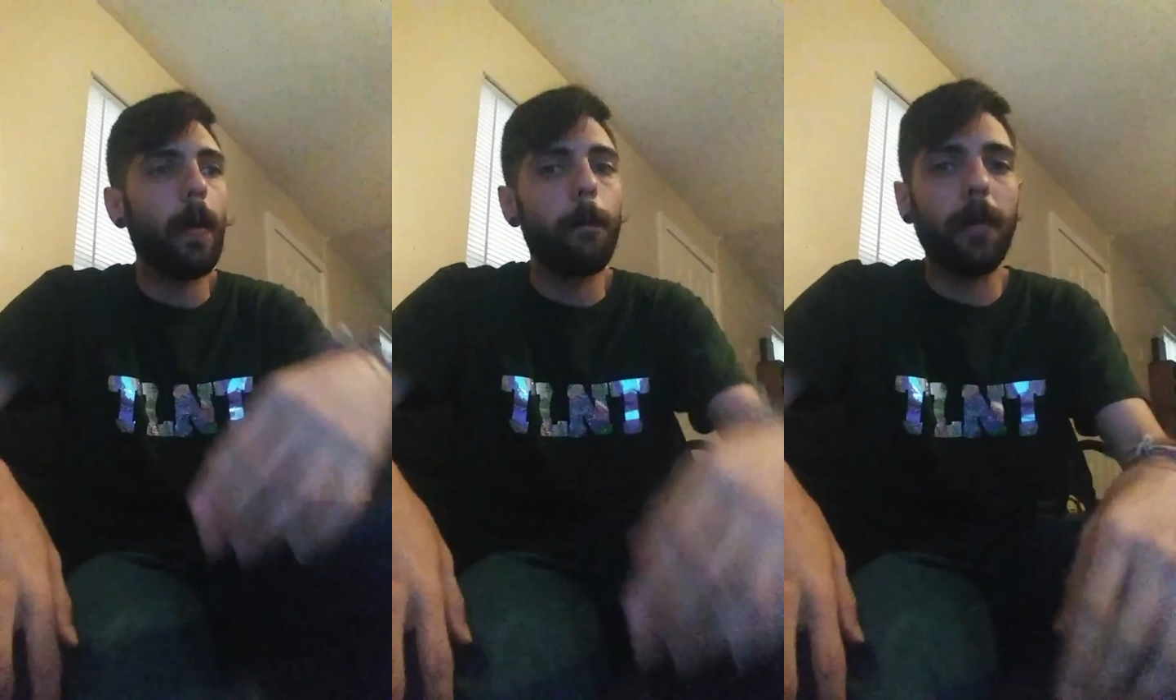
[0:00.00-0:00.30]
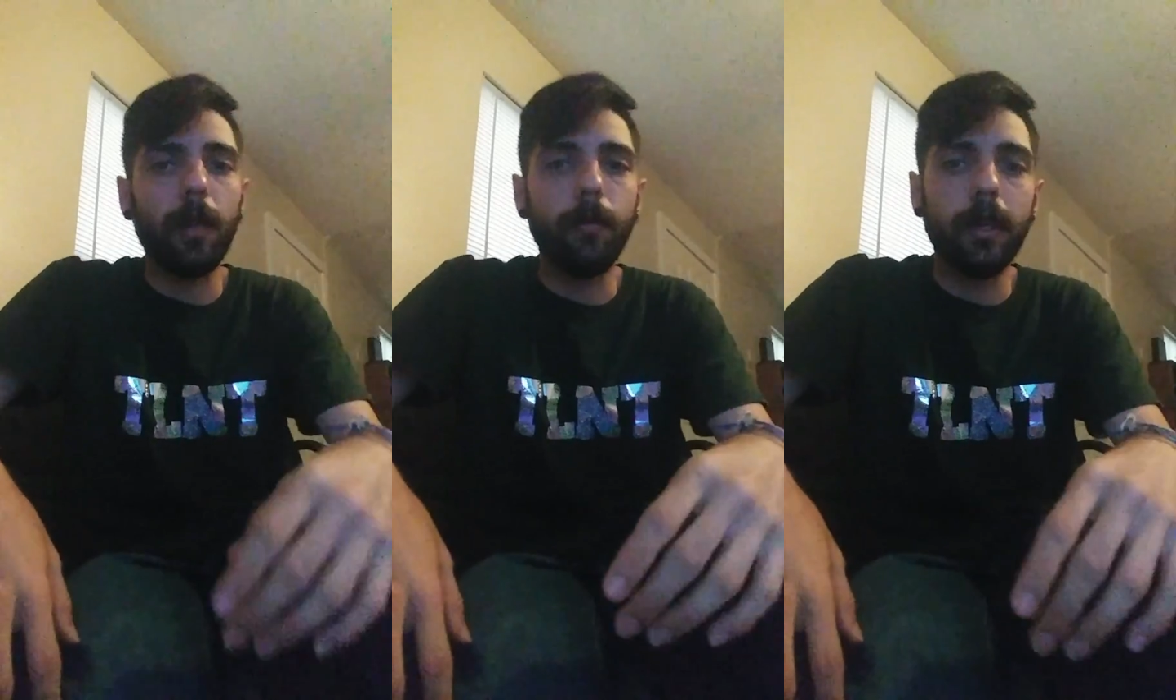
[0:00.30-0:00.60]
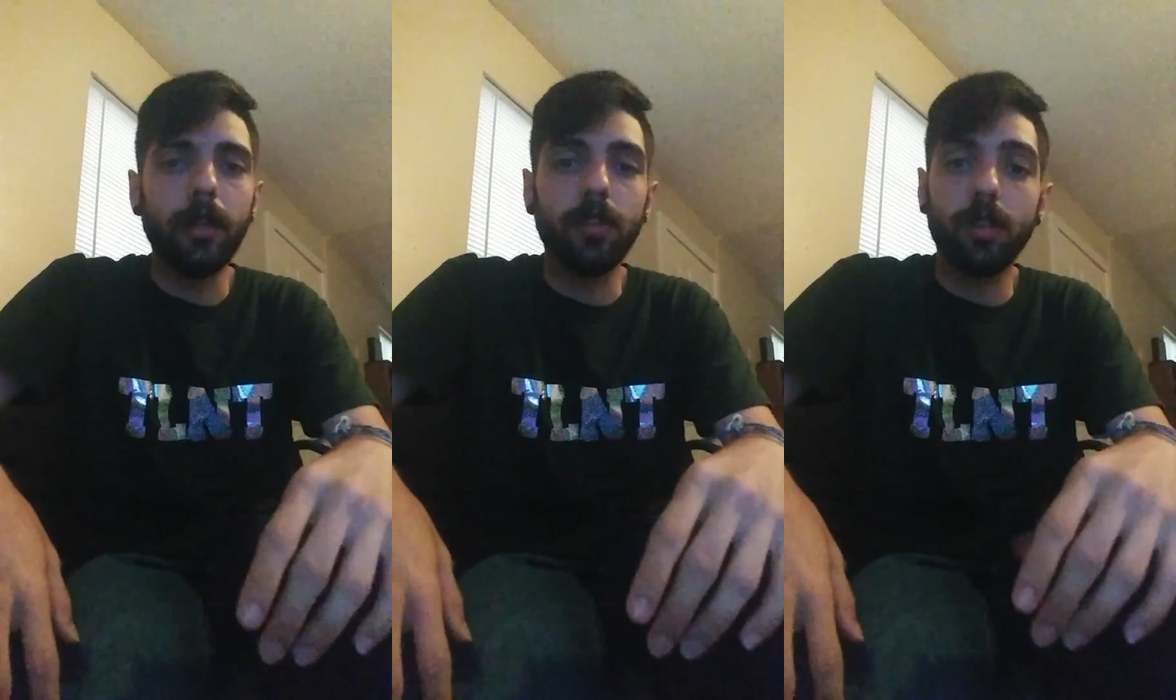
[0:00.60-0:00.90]

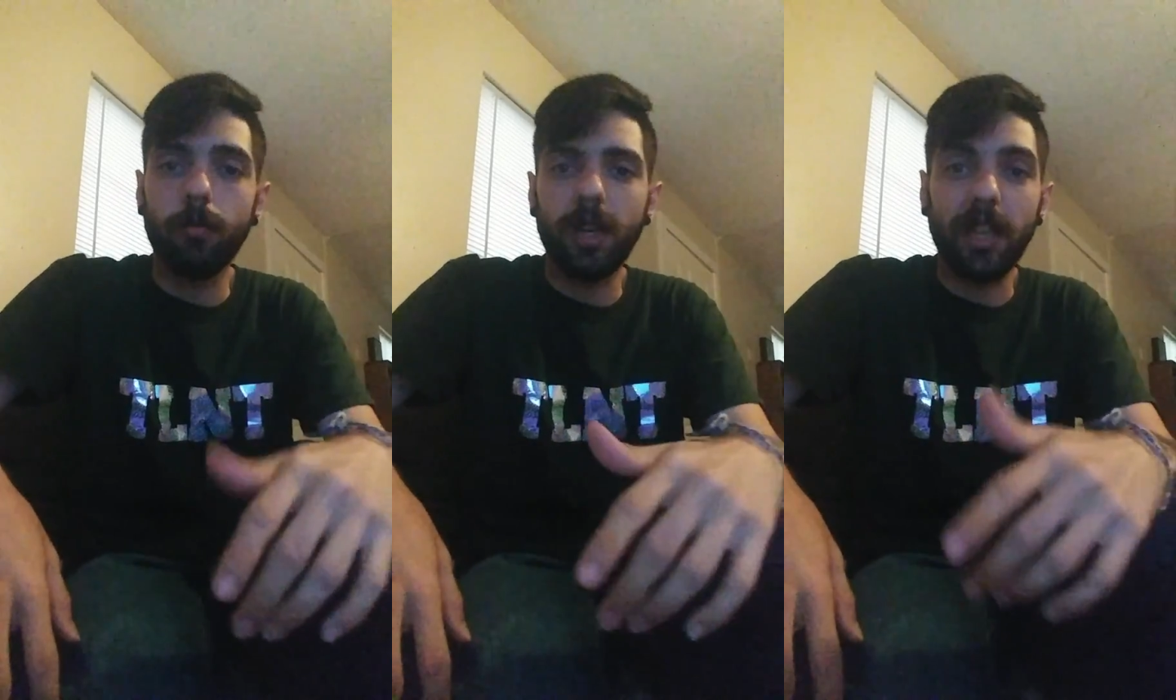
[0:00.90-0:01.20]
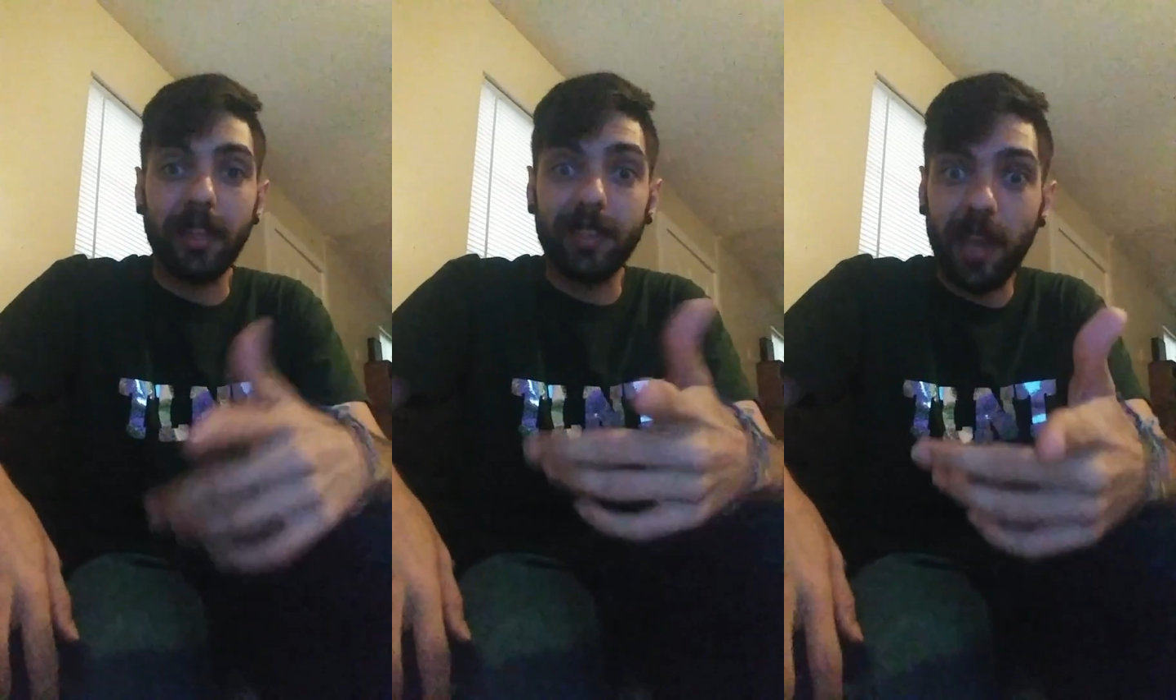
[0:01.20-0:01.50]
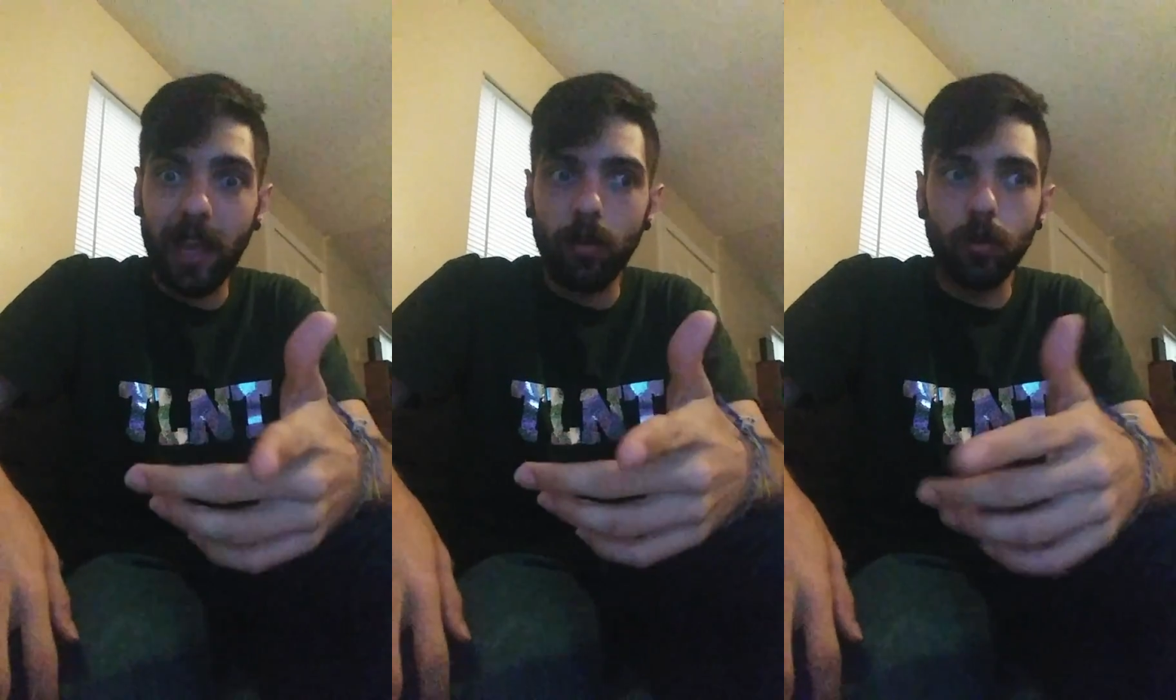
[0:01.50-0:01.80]
maybe somebody like
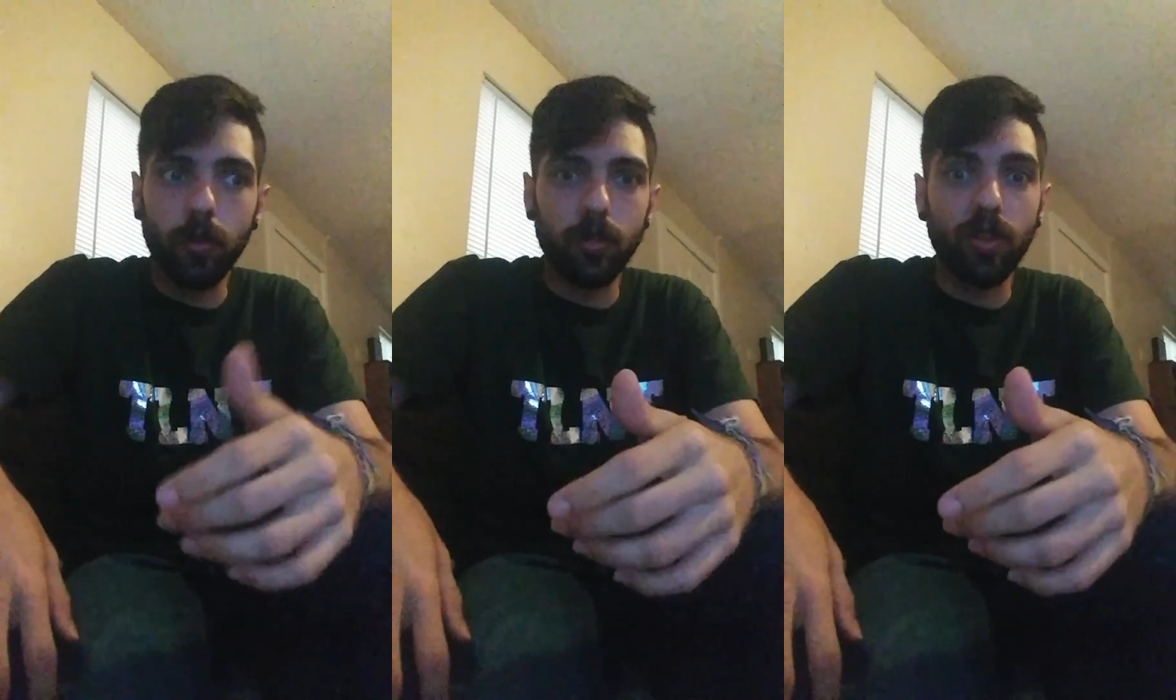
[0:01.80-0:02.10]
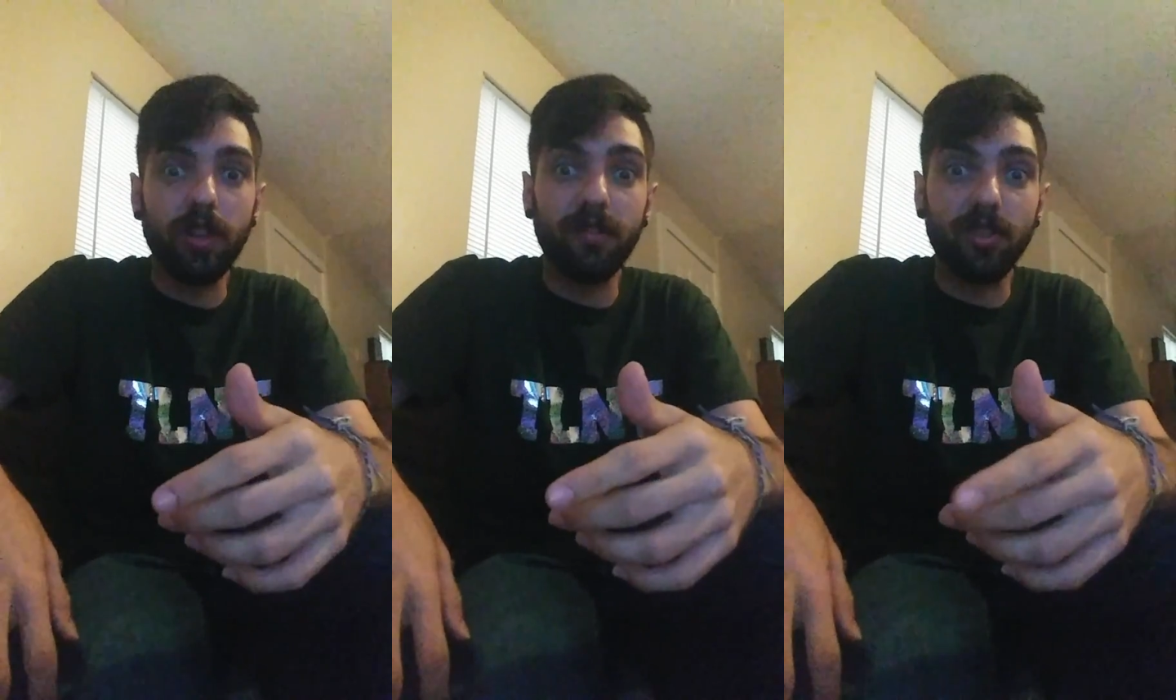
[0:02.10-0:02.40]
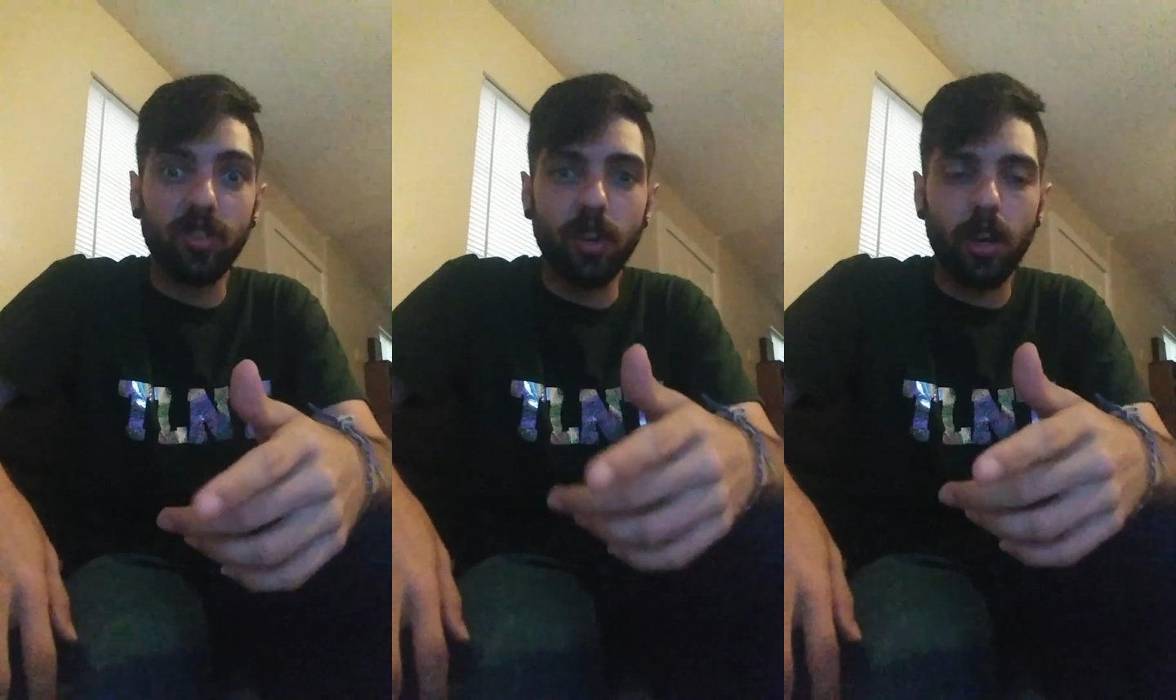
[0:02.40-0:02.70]
Tangles or even
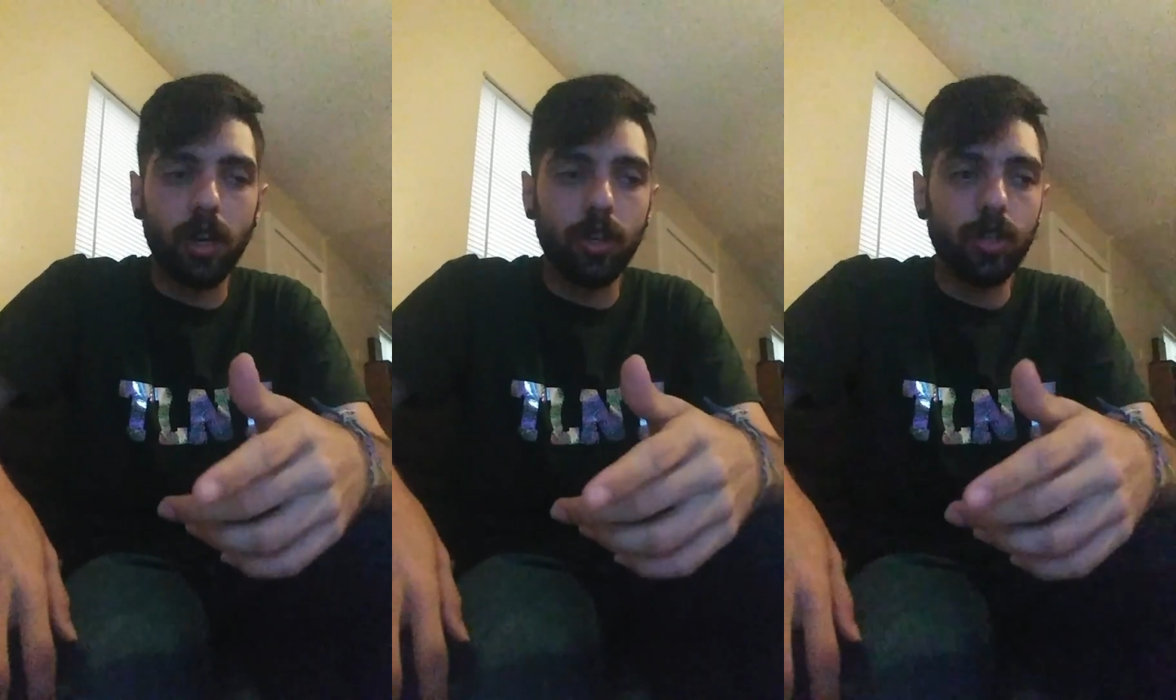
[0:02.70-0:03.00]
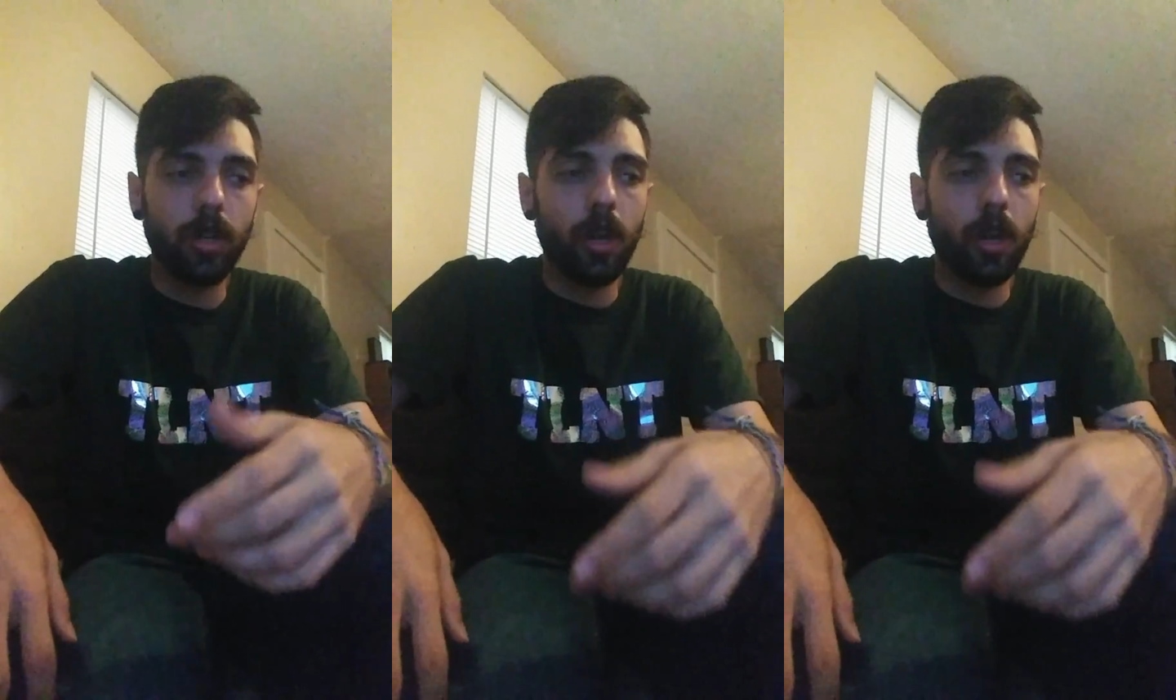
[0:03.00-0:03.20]
Surge.